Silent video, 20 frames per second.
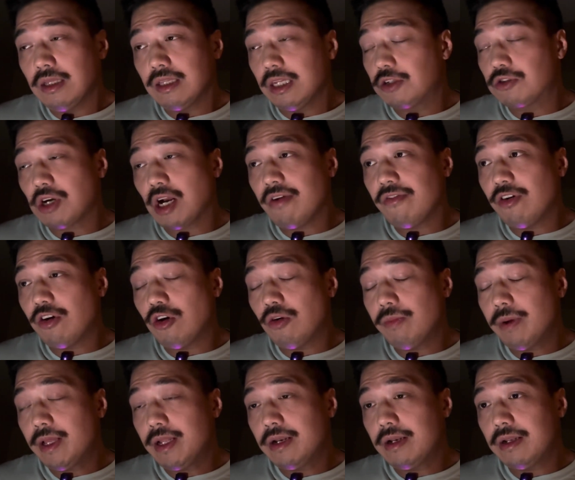drive home,
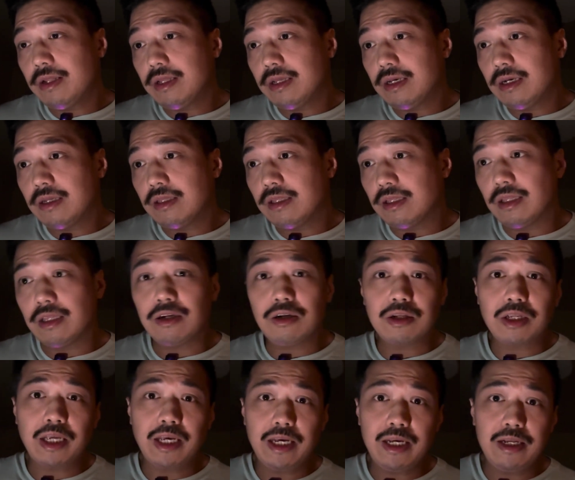and the little
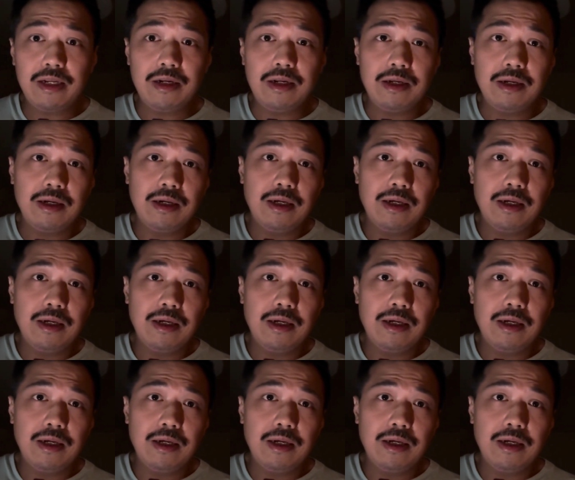kid